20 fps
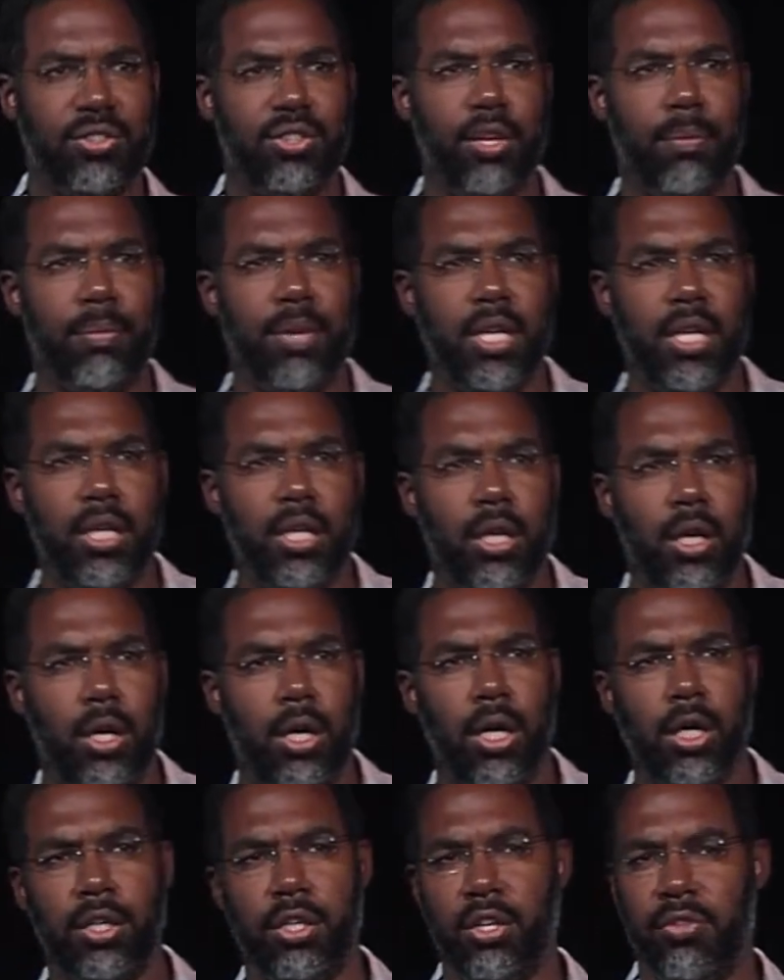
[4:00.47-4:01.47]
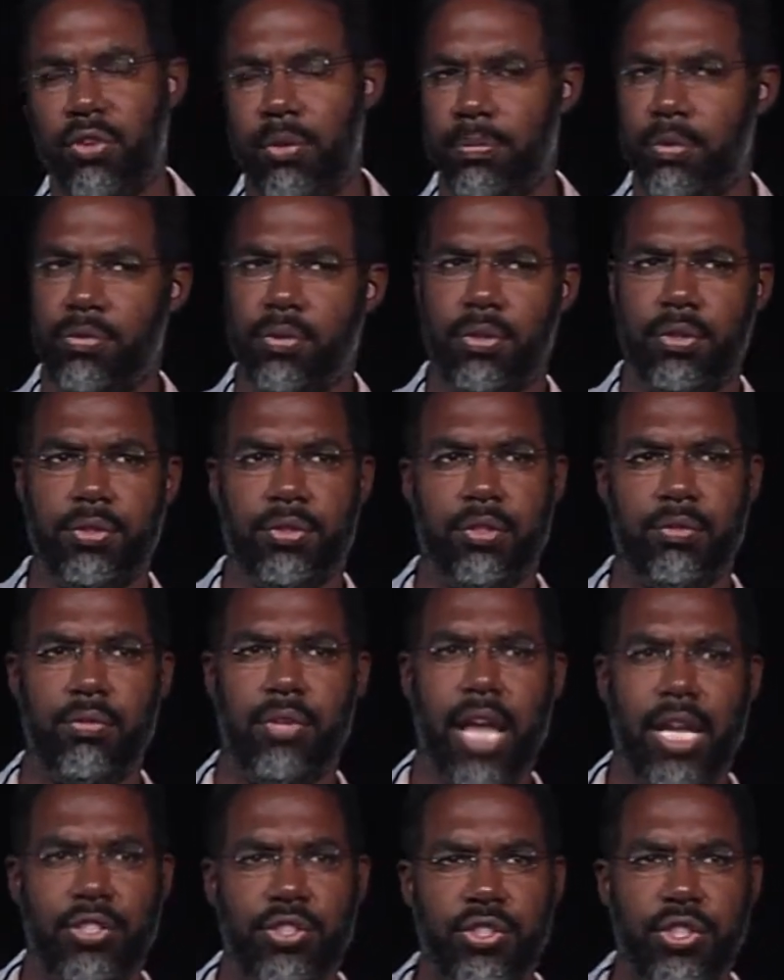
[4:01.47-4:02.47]
Committee on November 1st of
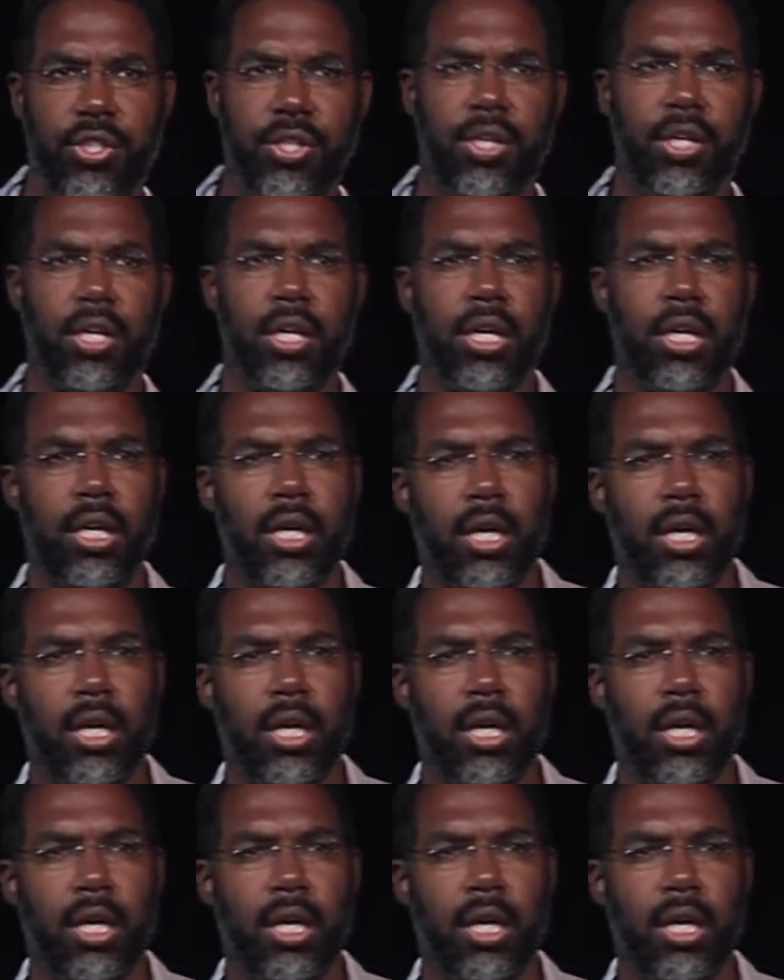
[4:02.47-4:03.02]
last year.